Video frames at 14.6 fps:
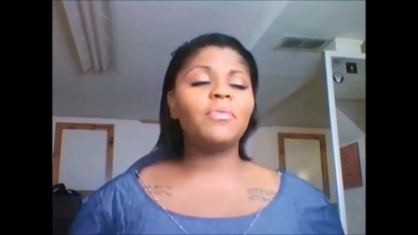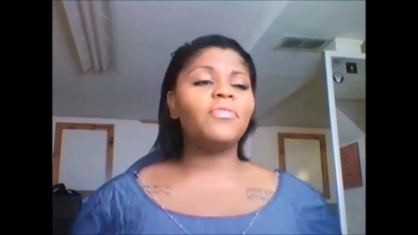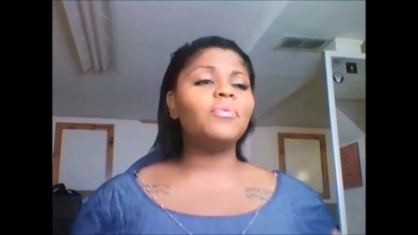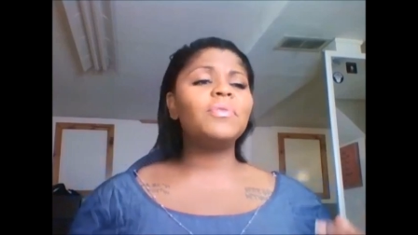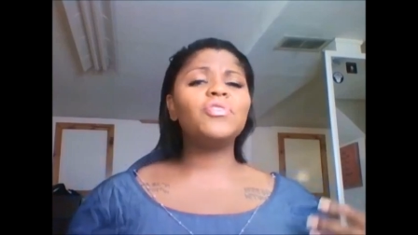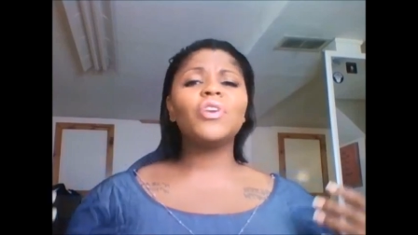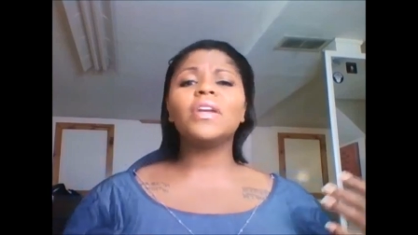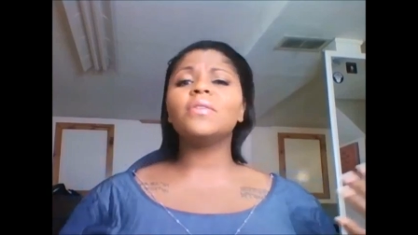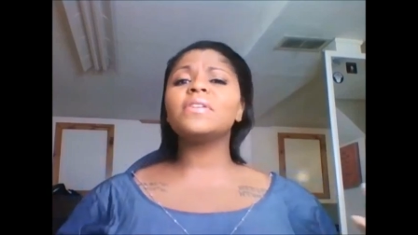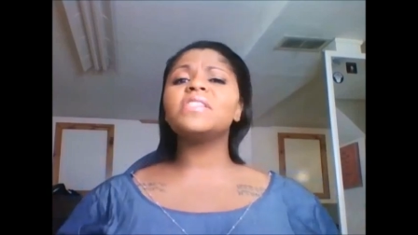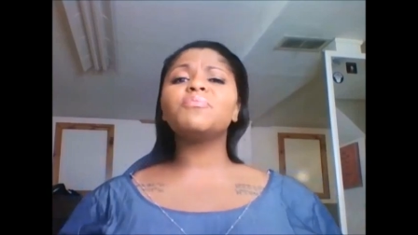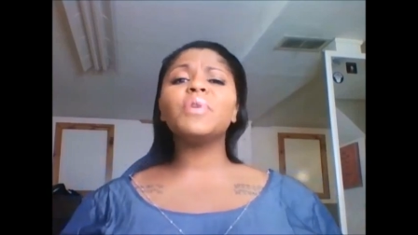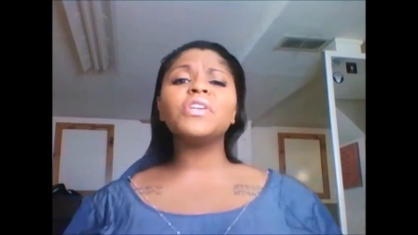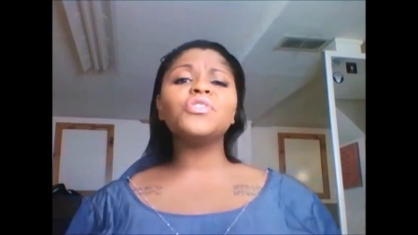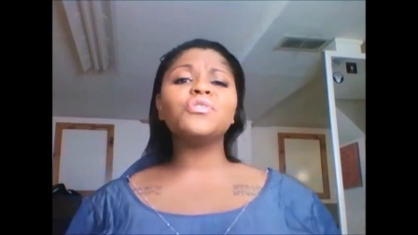If you've been trying to
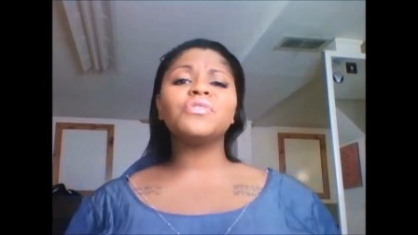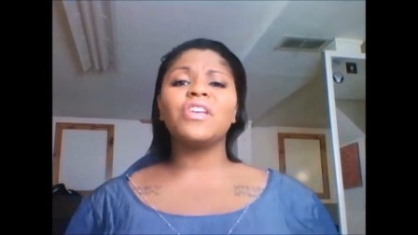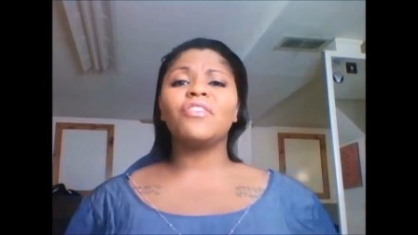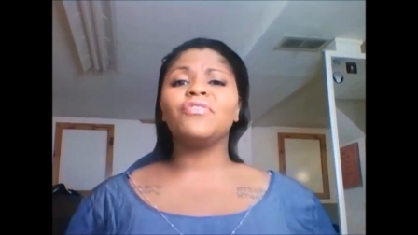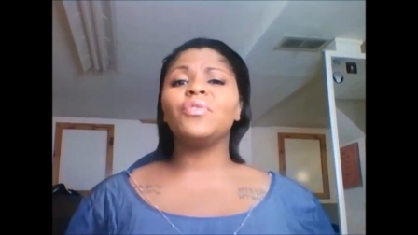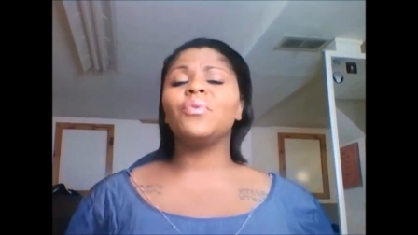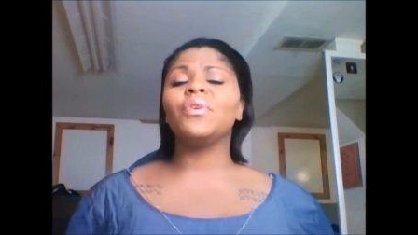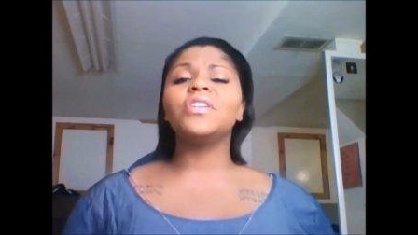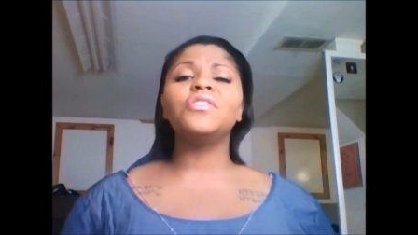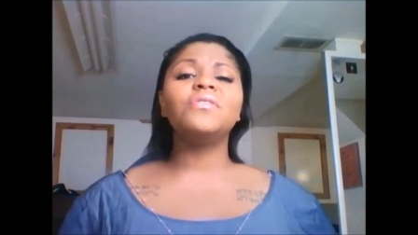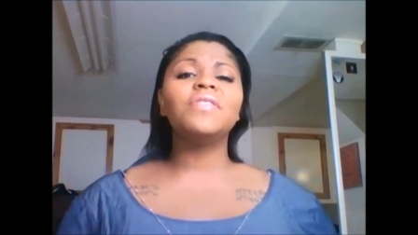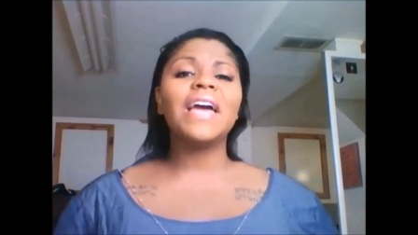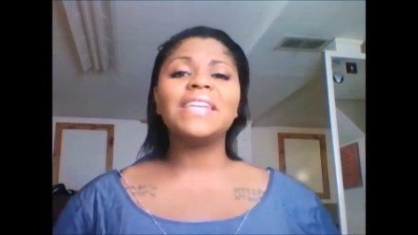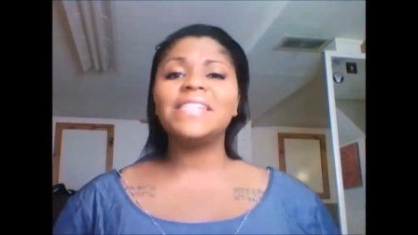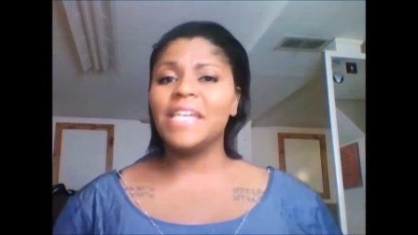express yourself, you want to do
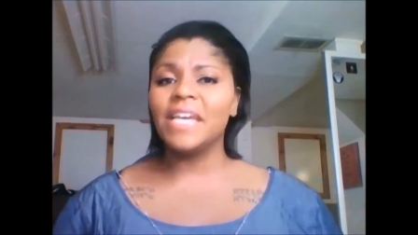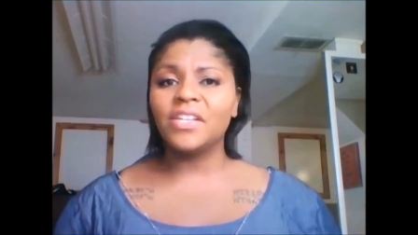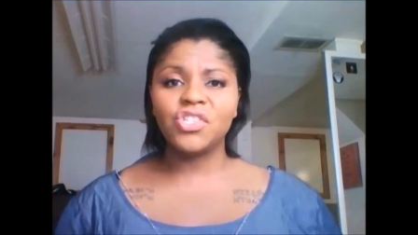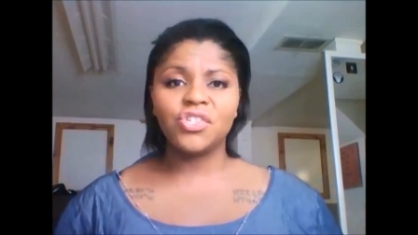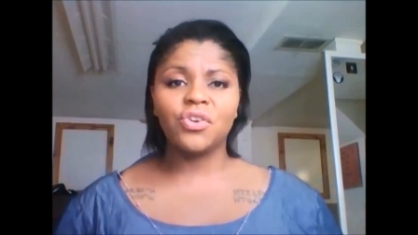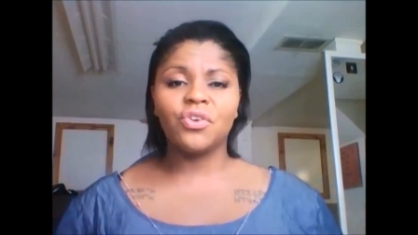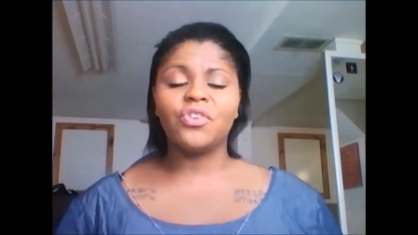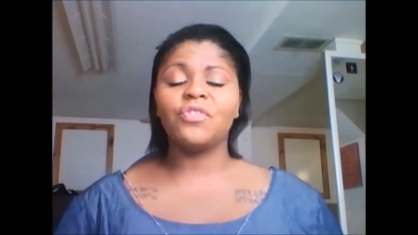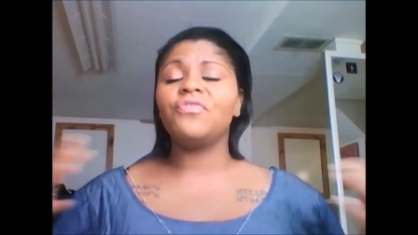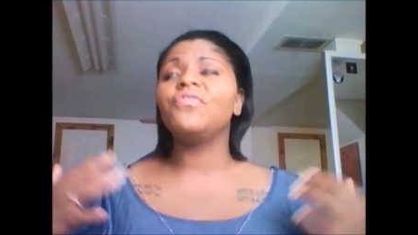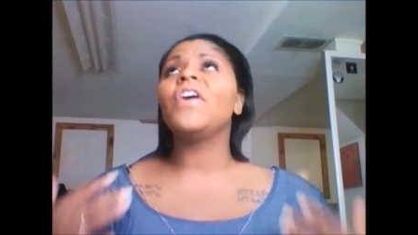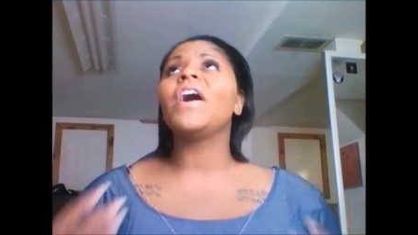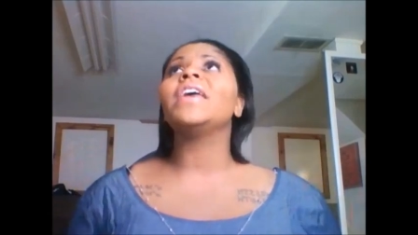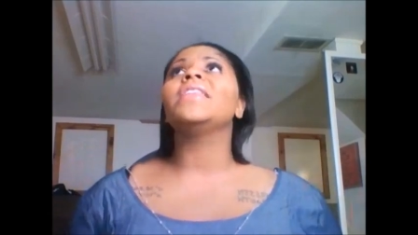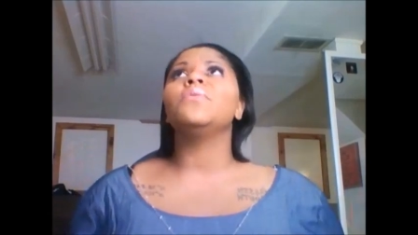that dance show, you
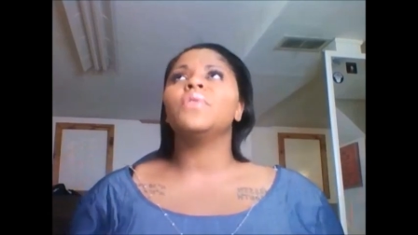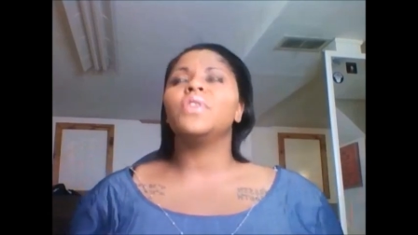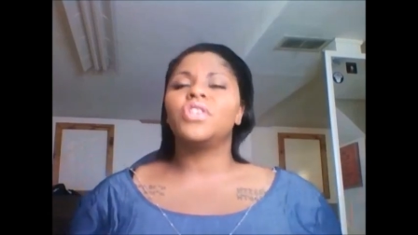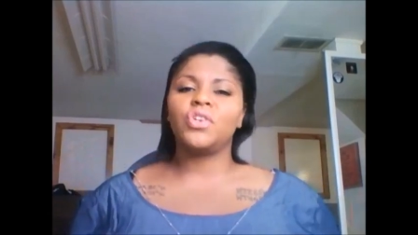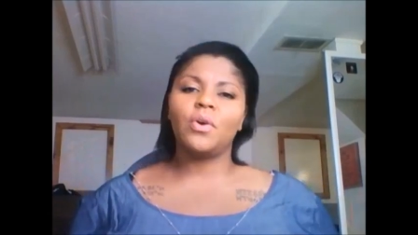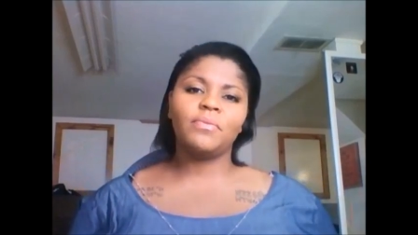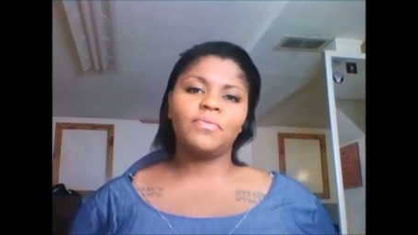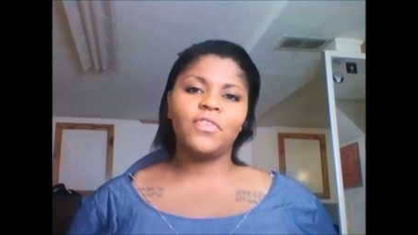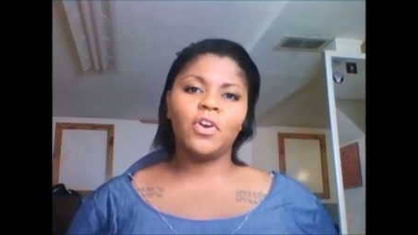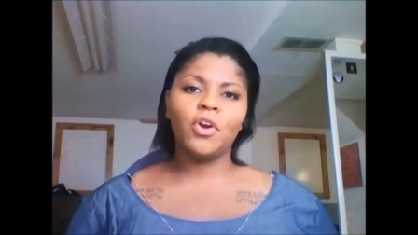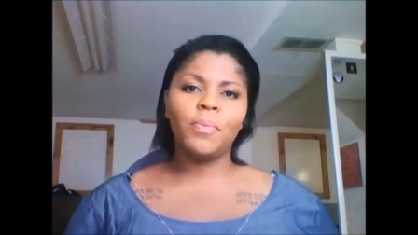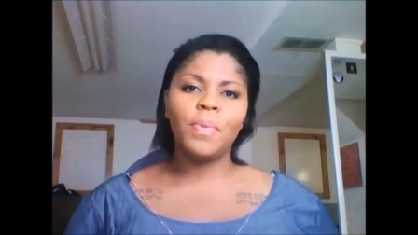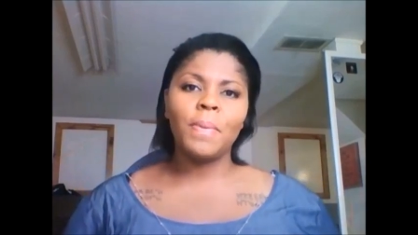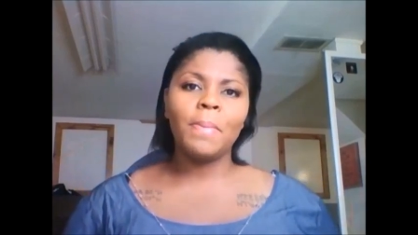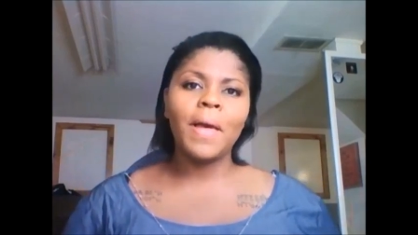finally want to show up for
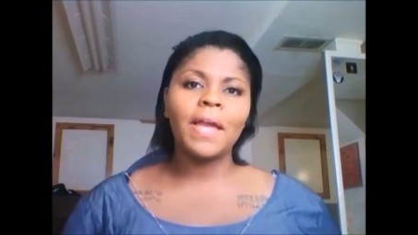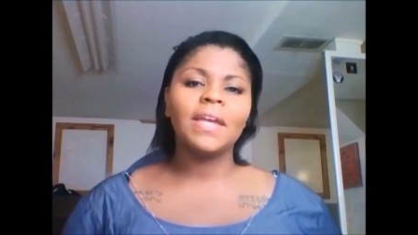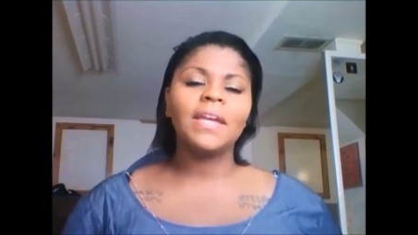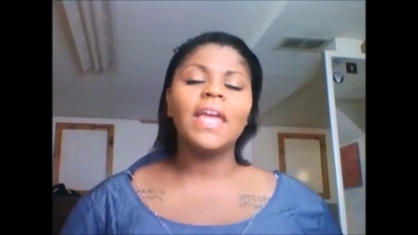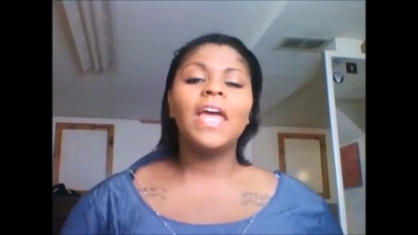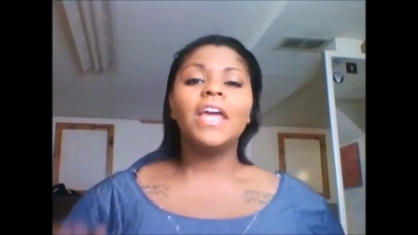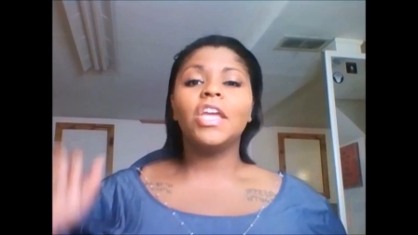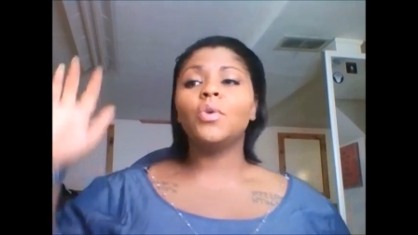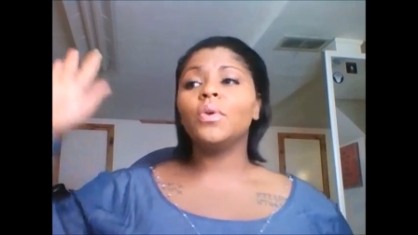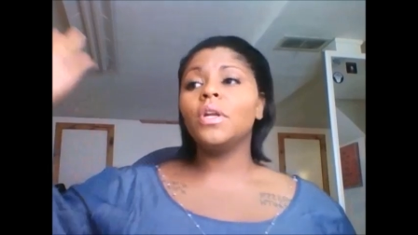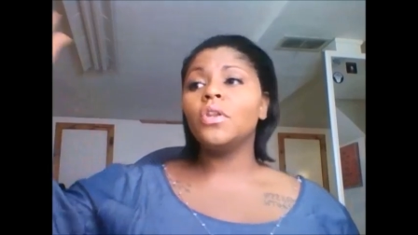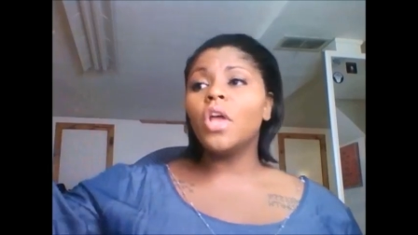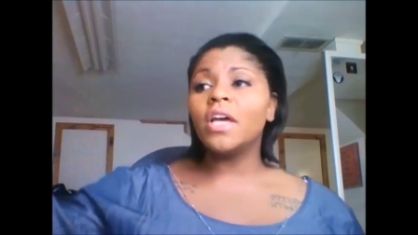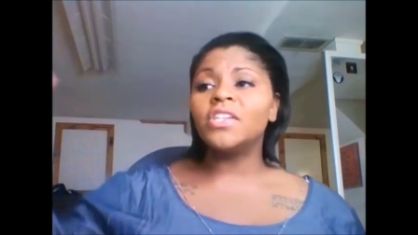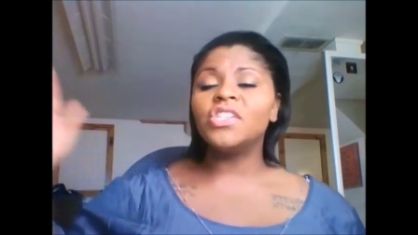open mic, you want
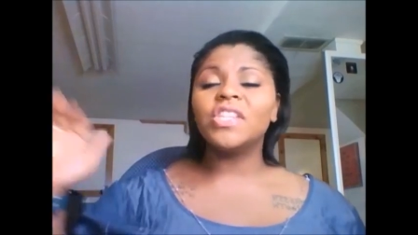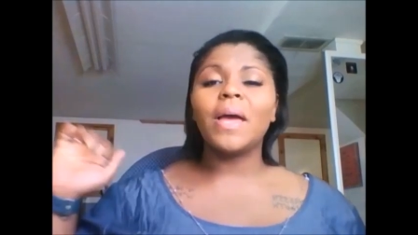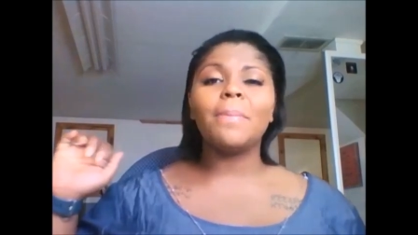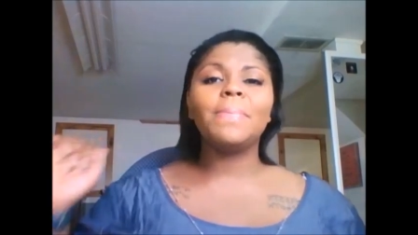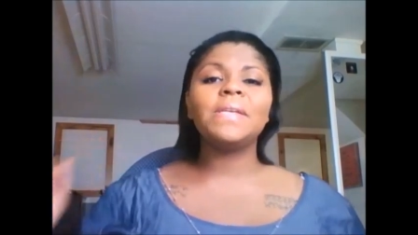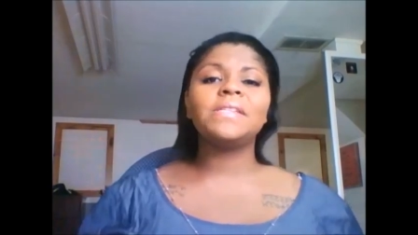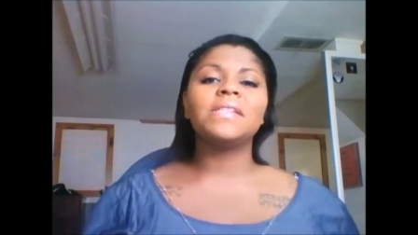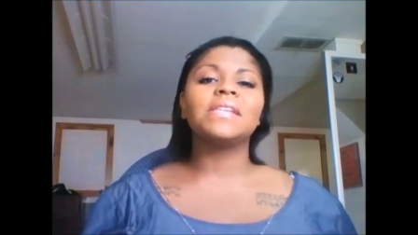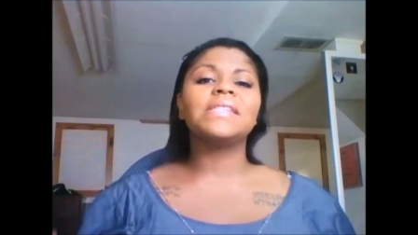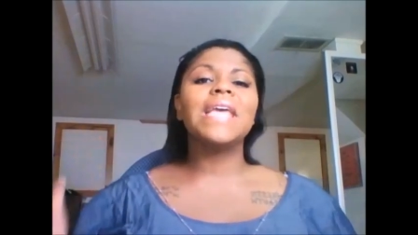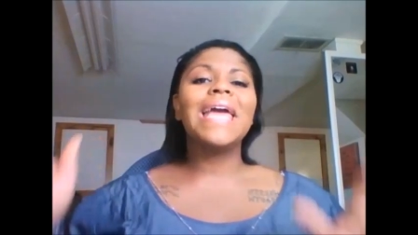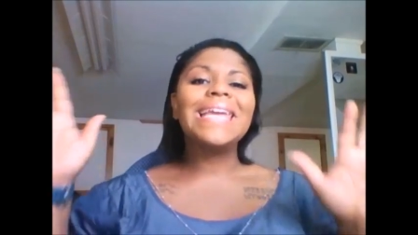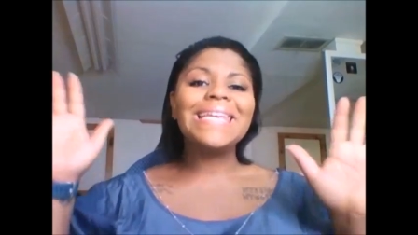to launch that business.